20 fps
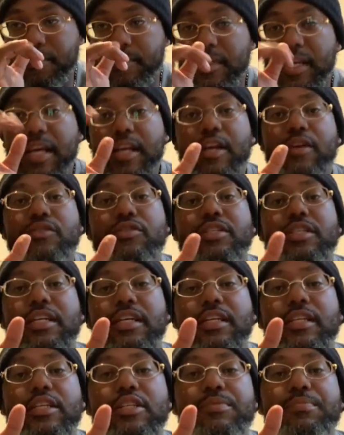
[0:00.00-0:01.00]
And they're
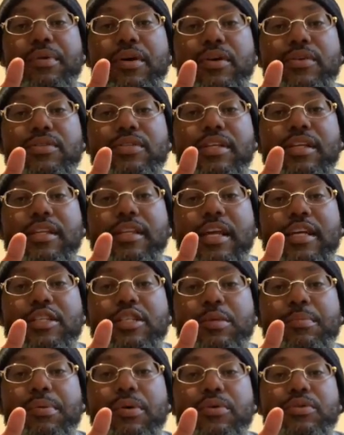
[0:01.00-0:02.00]
seeing this person that's
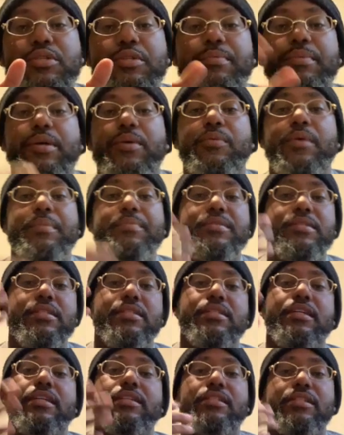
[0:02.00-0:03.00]
supposed to be a
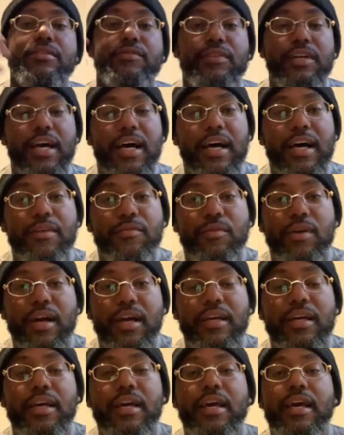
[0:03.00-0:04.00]
representation of God, right?